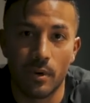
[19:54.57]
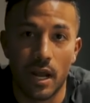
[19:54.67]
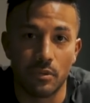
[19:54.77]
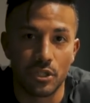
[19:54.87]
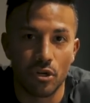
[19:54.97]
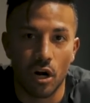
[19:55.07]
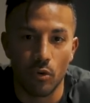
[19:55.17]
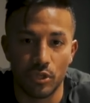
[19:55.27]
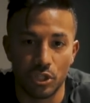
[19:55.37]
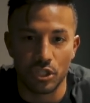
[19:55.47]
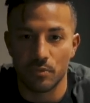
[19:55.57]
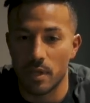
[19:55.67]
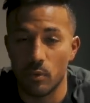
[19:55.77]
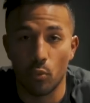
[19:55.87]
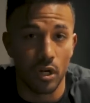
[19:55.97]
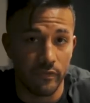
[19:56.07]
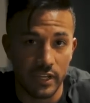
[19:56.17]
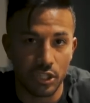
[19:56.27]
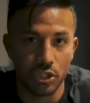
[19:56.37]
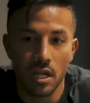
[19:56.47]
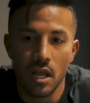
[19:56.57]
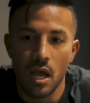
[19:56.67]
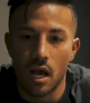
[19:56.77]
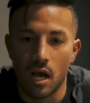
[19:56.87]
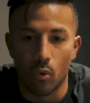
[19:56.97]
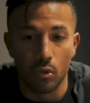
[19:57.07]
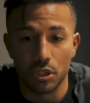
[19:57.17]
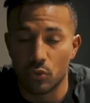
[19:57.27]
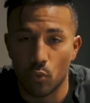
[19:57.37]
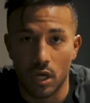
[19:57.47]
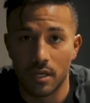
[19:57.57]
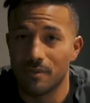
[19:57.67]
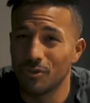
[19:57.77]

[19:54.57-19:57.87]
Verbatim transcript: but I would start with just maybe one of each uh, or just one.